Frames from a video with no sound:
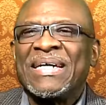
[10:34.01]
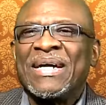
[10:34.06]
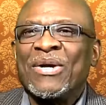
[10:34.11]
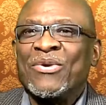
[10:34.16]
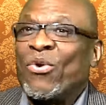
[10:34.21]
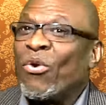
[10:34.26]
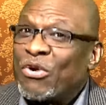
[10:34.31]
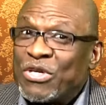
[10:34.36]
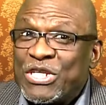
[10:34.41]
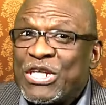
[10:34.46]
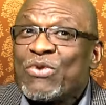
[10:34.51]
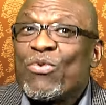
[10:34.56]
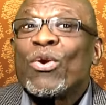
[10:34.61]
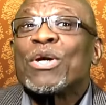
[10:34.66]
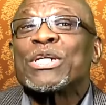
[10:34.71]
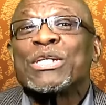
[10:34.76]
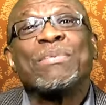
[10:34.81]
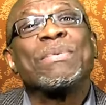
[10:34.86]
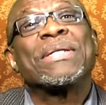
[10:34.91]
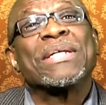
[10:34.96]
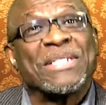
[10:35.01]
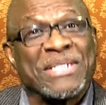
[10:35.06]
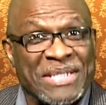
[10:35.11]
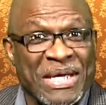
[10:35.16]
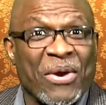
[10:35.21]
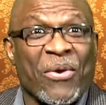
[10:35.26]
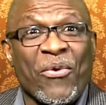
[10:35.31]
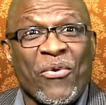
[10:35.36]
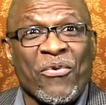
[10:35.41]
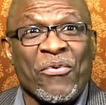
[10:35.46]
No, she wants me to stay
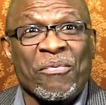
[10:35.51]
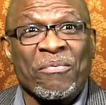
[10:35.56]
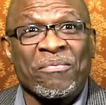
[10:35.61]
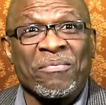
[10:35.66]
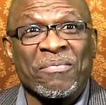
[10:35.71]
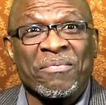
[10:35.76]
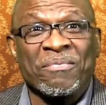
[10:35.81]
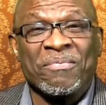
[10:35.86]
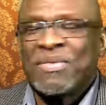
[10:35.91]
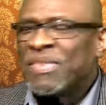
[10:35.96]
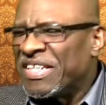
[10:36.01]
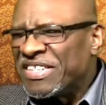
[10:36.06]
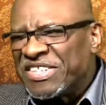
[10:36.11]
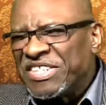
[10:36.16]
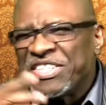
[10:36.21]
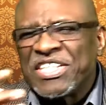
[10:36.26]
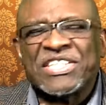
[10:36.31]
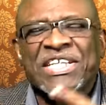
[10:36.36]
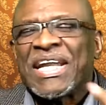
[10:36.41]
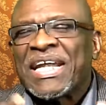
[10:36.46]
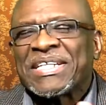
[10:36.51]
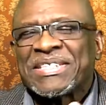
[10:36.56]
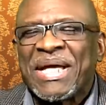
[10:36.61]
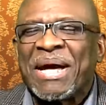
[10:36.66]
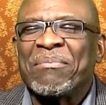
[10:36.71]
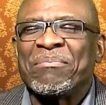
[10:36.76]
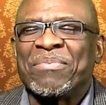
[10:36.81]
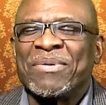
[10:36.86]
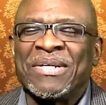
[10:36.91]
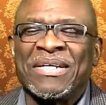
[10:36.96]
home. This is just an
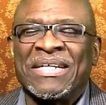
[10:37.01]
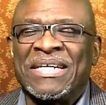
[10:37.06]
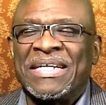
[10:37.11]
example.